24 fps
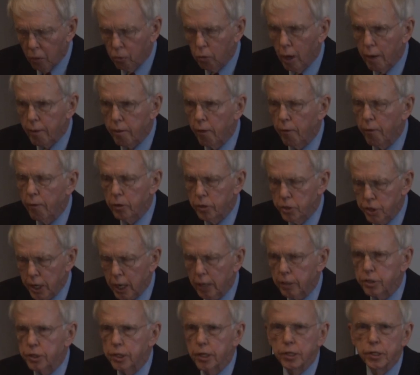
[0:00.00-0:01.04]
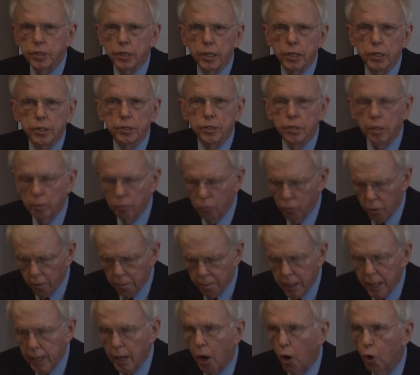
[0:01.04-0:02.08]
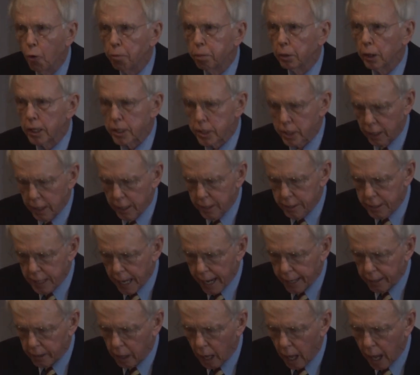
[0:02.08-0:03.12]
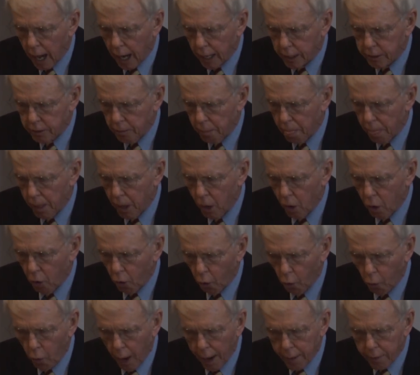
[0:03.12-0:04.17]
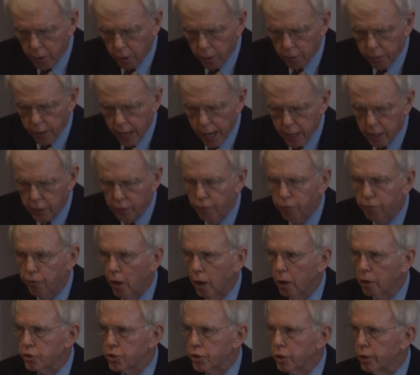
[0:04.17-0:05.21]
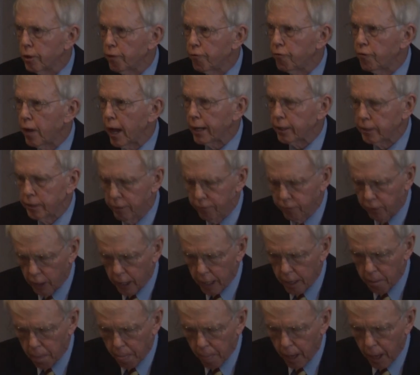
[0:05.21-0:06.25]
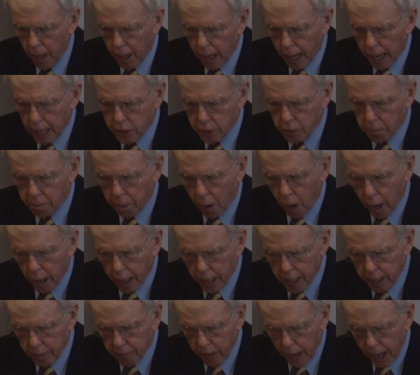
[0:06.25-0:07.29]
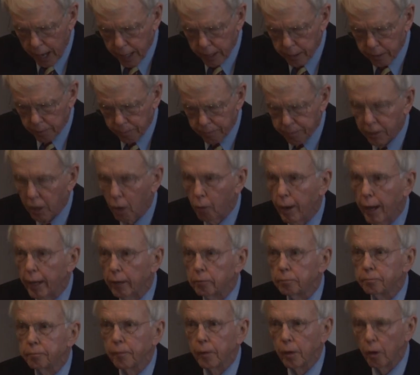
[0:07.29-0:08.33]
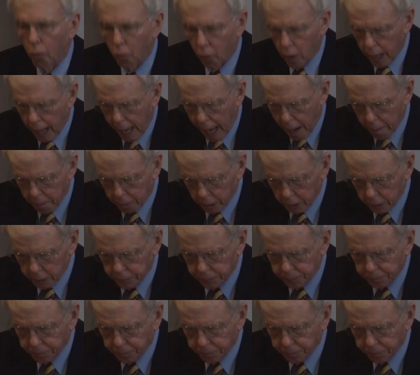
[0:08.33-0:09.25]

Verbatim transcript: whether the justices would be hopelessly deadlocked or whether they could function effectively as a party of eight. Well, what happened?